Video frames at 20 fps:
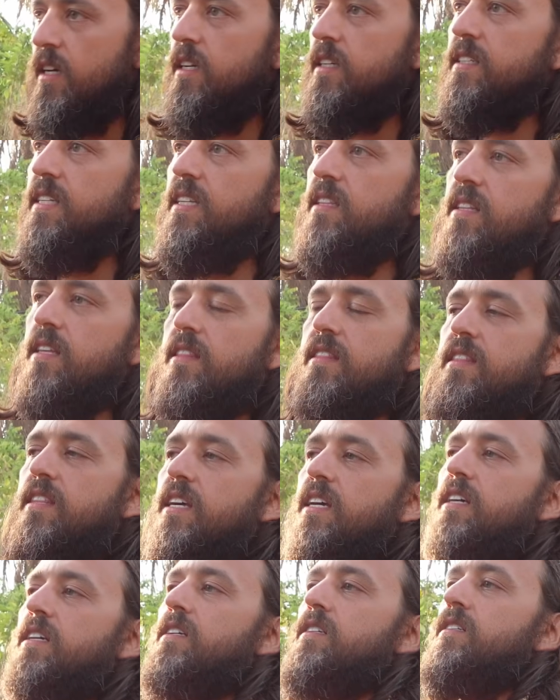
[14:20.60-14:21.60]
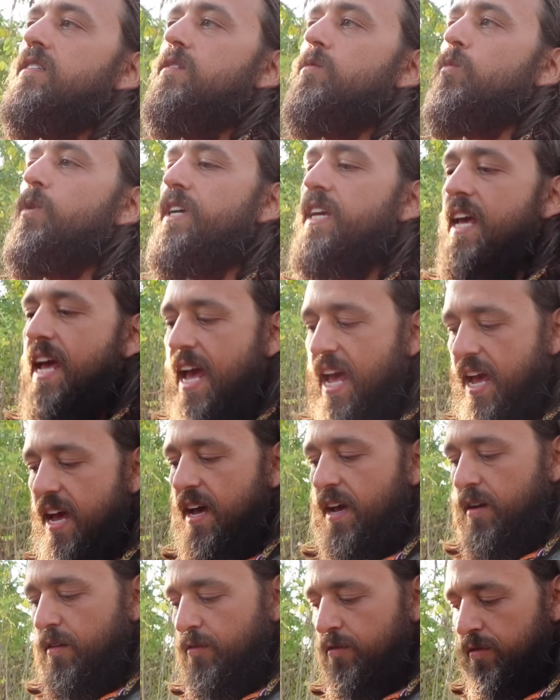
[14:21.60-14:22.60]
Did the things we
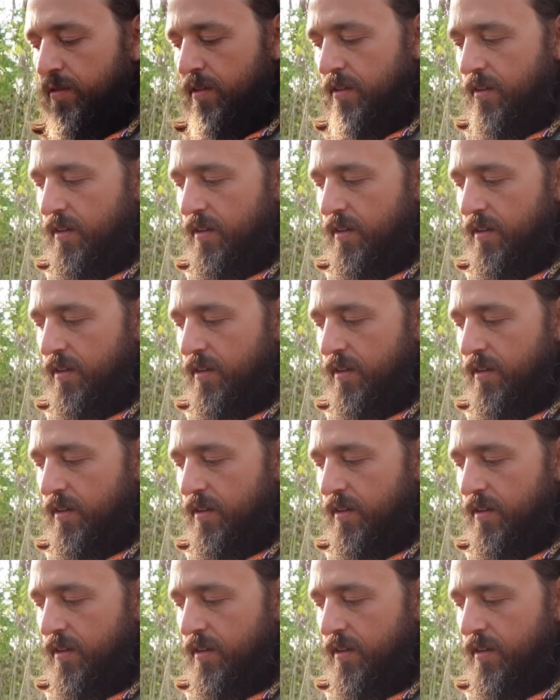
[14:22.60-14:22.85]
have